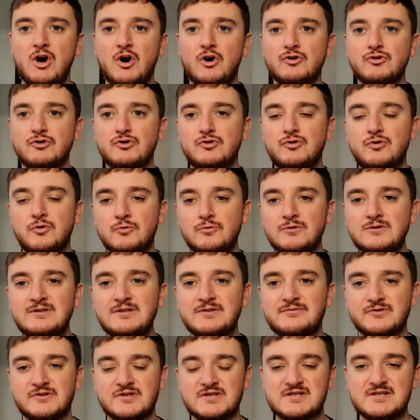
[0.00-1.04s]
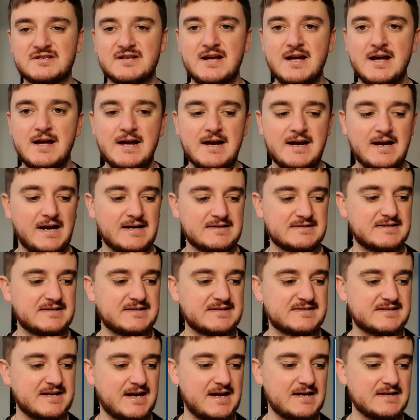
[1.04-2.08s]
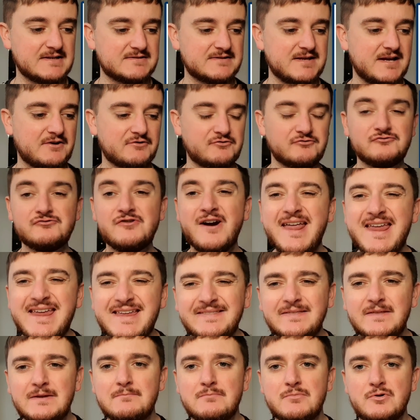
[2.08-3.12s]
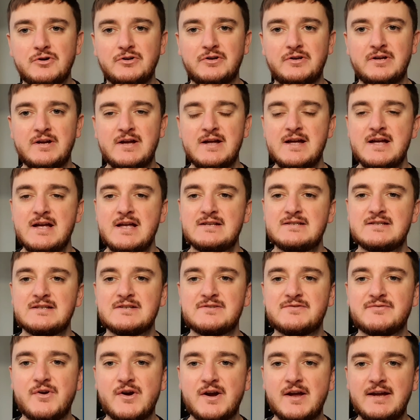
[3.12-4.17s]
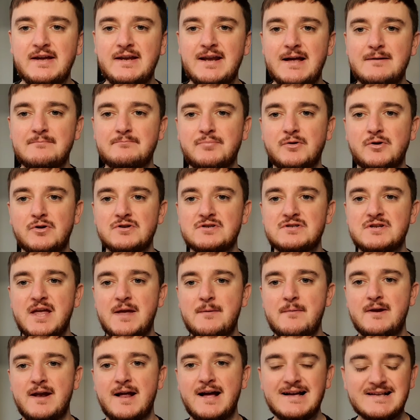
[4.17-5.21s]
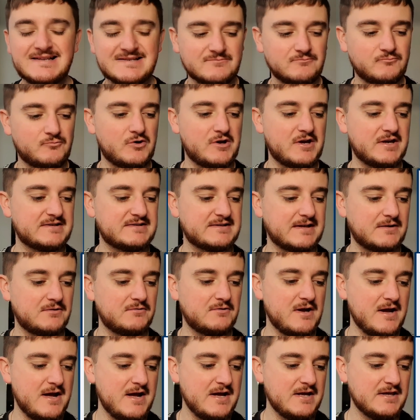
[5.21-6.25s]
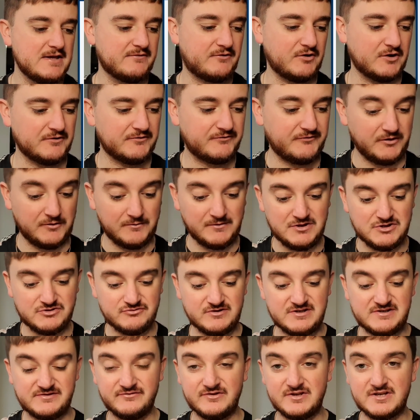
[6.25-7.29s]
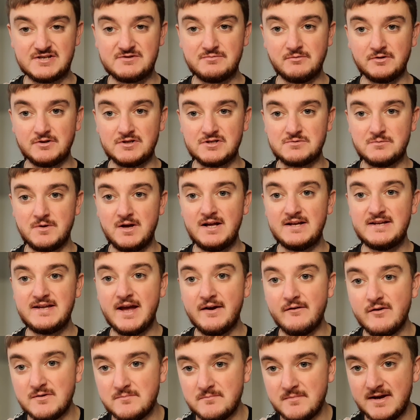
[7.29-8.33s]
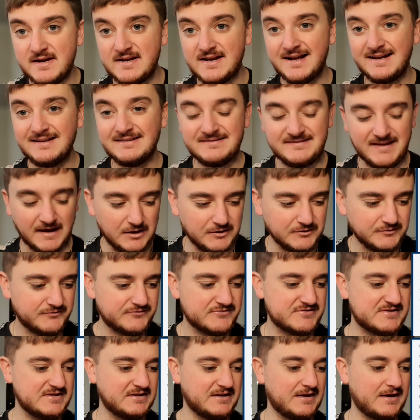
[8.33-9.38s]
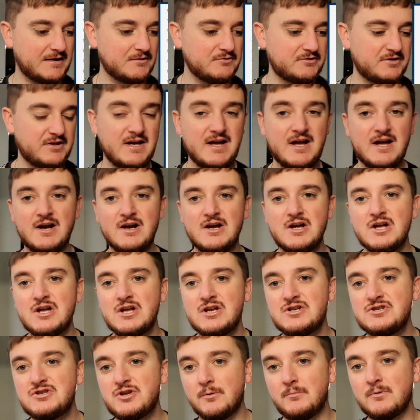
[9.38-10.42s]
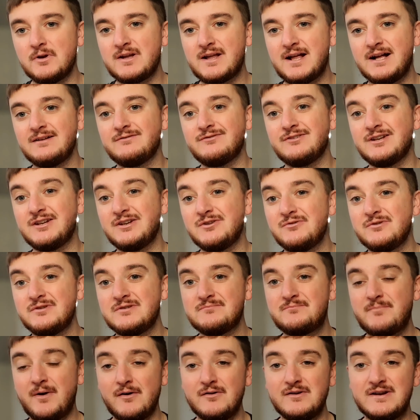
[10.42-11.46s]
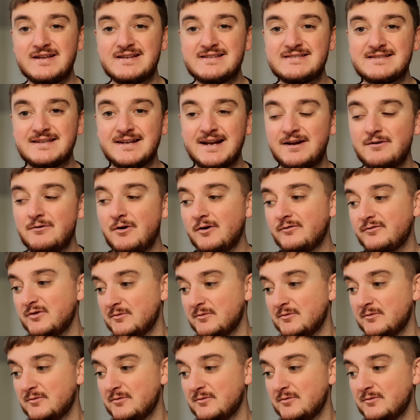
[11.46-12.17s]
on goal difference as it stands. They're right in the mud since Frankie Lampard's came in. It hasn't worked out. They've got a few injuries for this one as well. Yerry Mina, Delph still out. Dominic Calvert-Lewin apparently still out